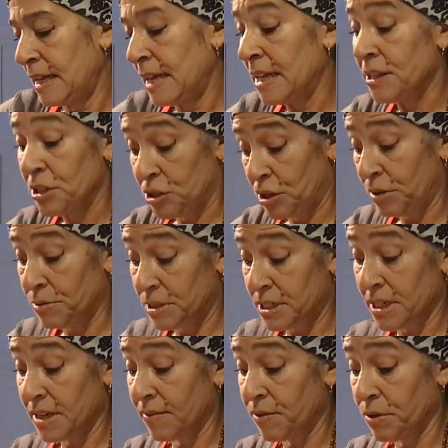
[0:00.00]
and the
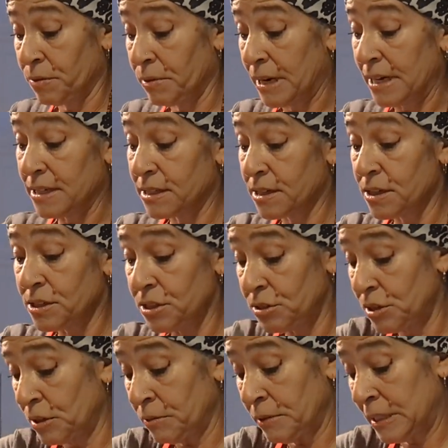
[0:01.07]
toasting of the rice, because you
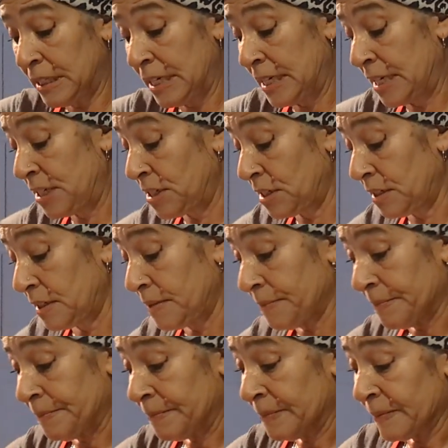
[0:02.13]
don't really need to,
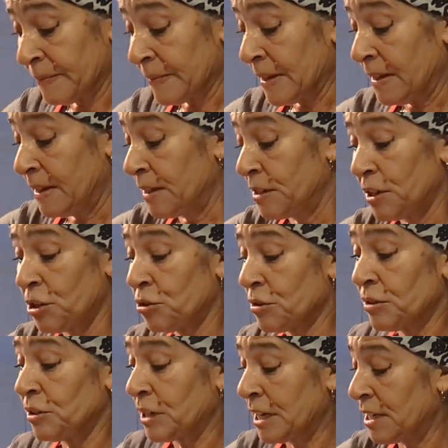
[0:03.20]
you're not
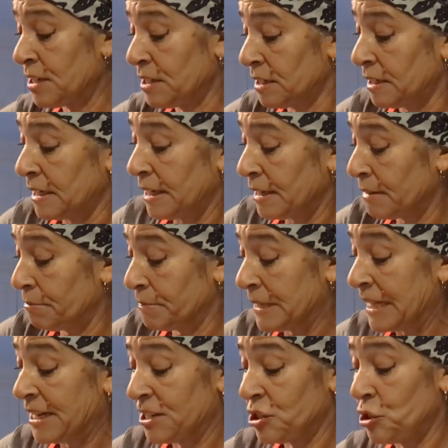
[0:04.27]
looking to like
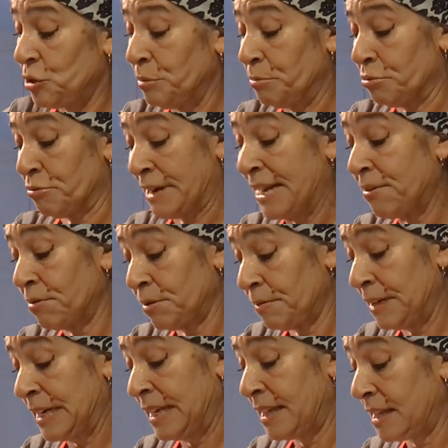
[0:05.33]
get it too brown
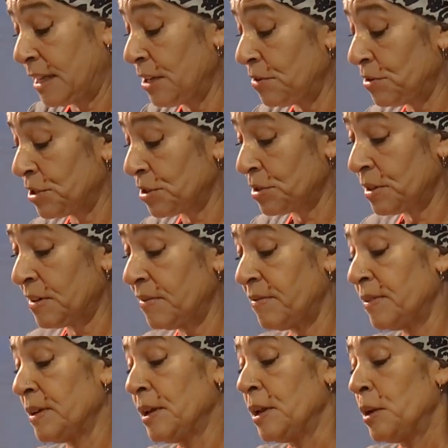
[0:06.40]
or anything. You just sort of
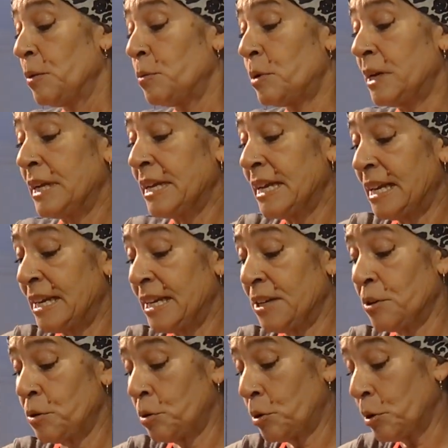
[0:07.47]
want to get it
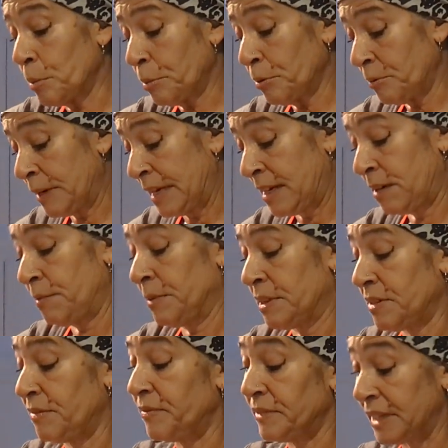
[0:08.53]
incorporated
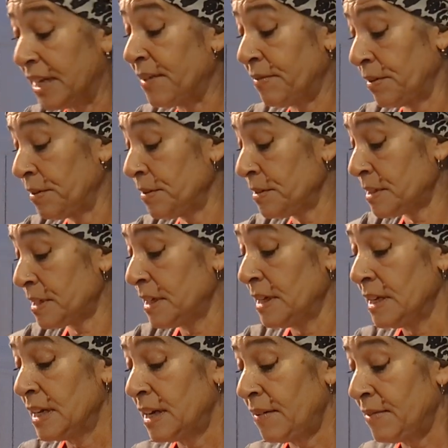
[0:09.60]
with the flavors
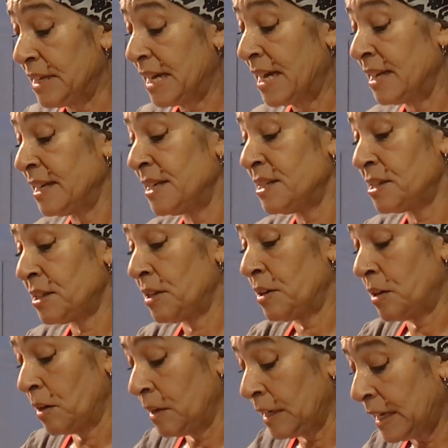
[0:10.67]
of the onions and
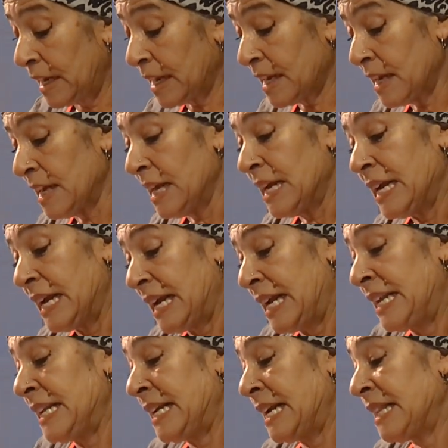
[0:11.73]
garlic
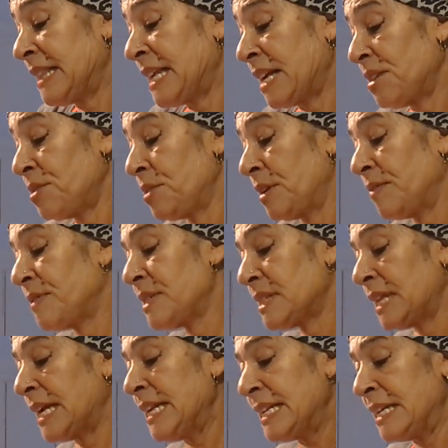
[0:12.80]
and get that sort of
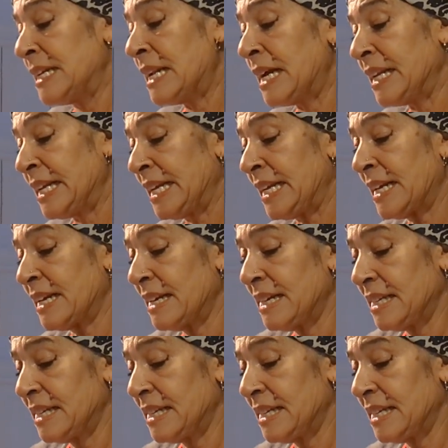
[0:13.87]
slightly nutty